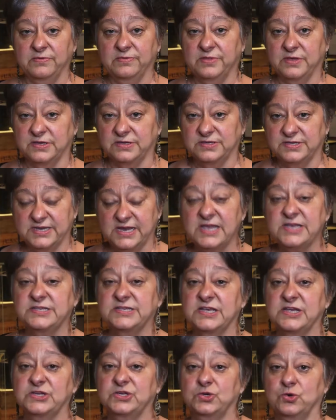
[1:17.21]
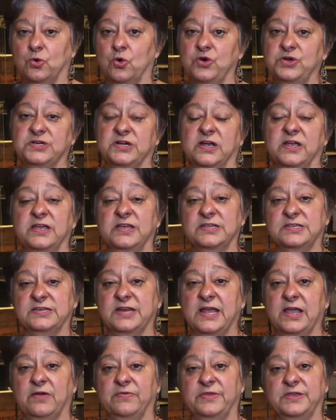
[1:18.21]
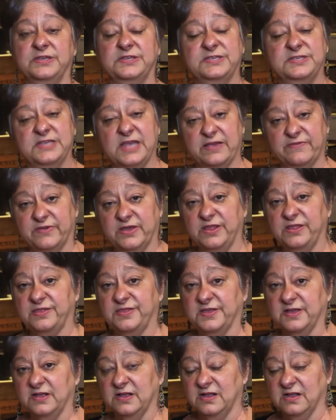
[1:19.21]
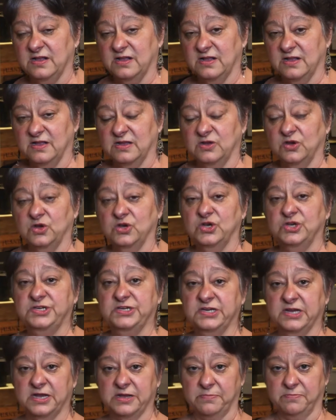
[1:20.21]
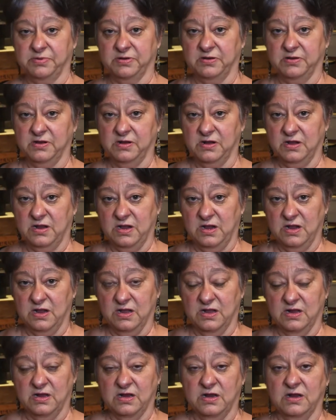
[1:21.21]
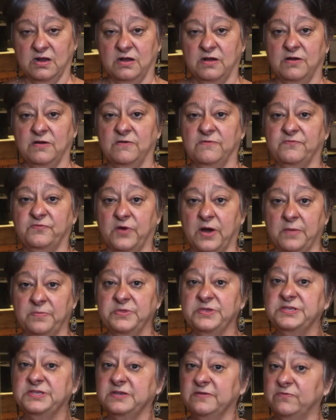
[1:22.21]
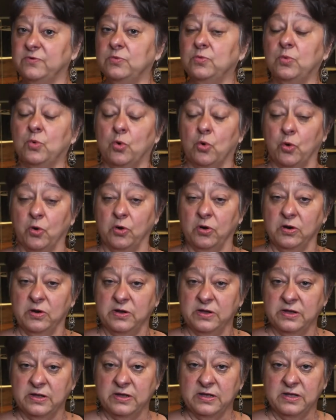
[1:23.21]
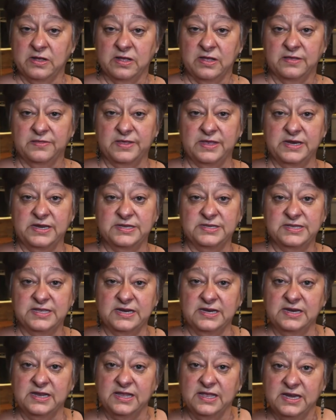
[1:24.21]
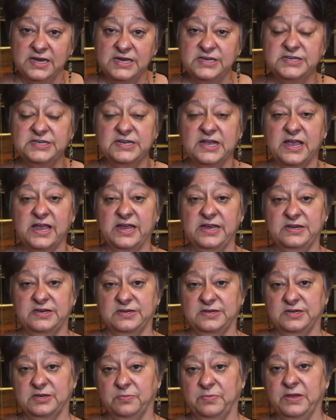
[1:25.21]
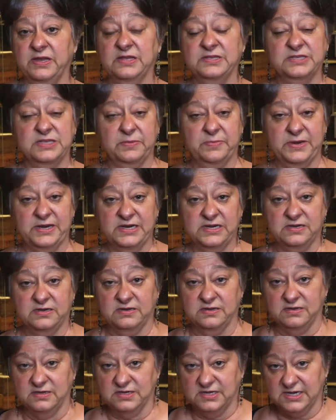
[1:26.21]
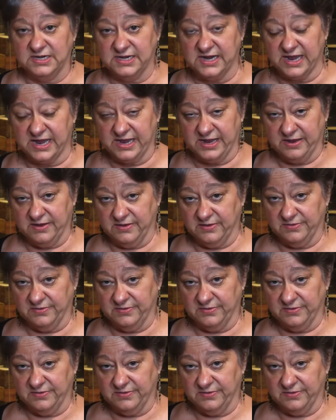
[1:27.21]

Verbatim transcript: The CSS Georgia is now the seventh ship from the Civil War that is in any state to be exhibited today.